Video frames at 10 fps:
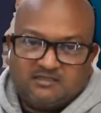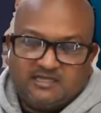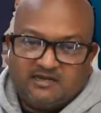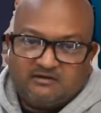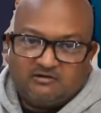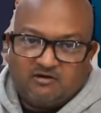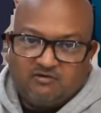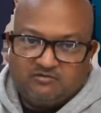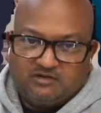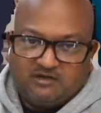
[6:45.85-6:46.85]
Their
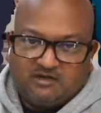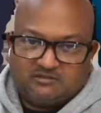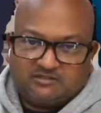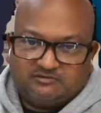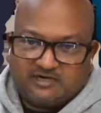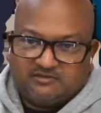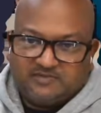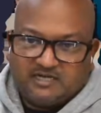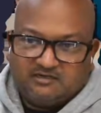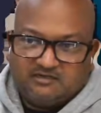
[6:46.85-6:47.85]
own docs
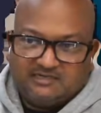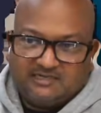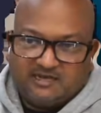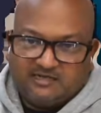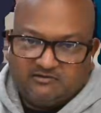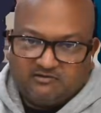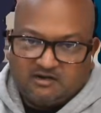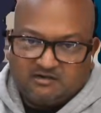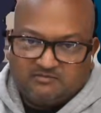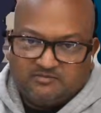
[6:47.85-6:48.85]
recommend
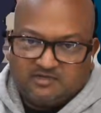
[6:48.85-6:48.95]
ngrok,